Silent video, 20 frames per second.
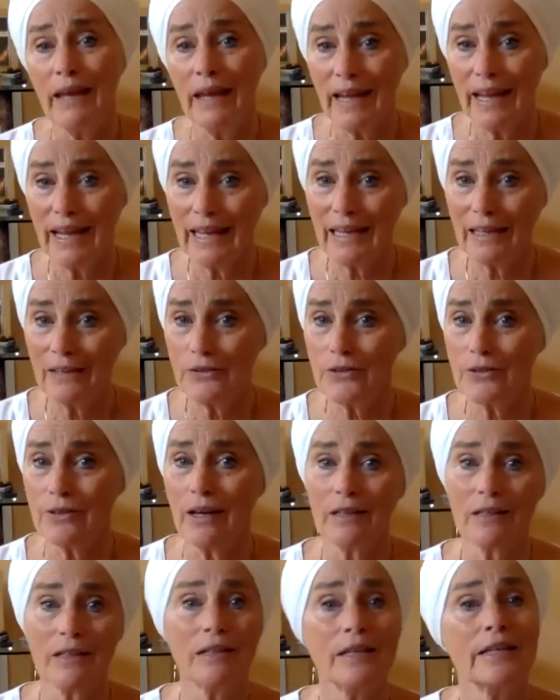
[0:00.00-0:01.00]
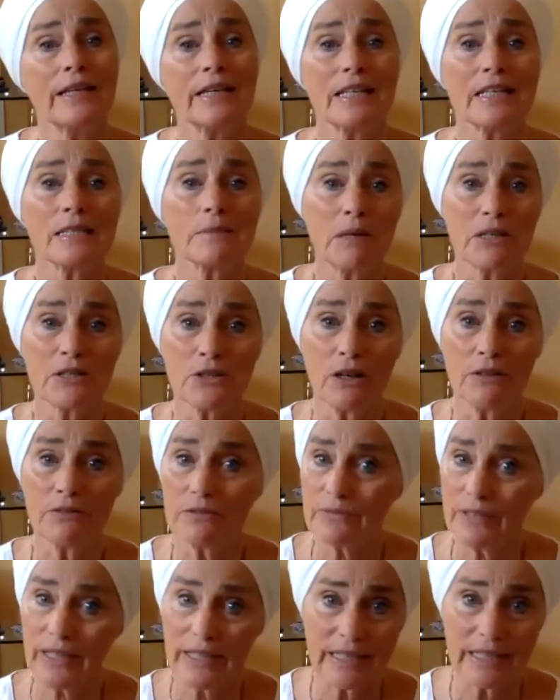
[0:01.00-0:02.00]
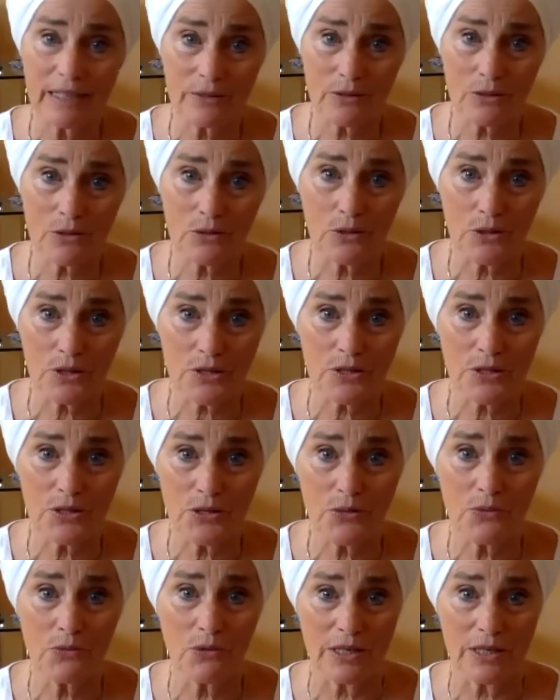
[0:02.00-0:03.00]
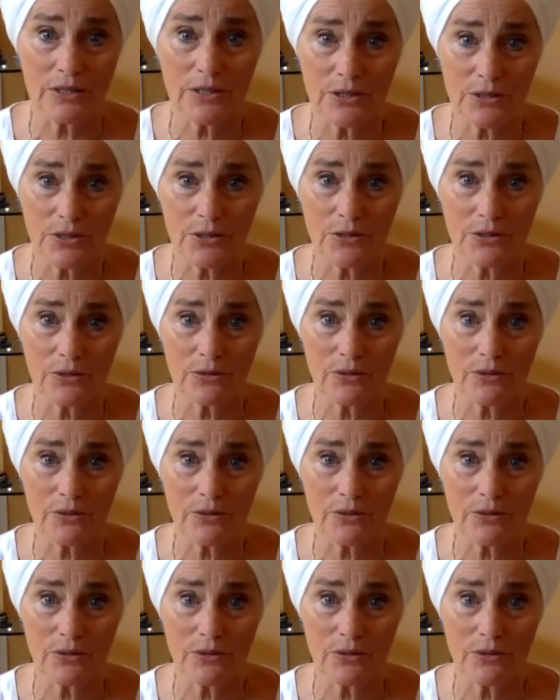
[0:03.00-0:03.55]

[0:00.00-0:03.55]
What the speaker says: and you're not going to get as much off of any other course that you want to do.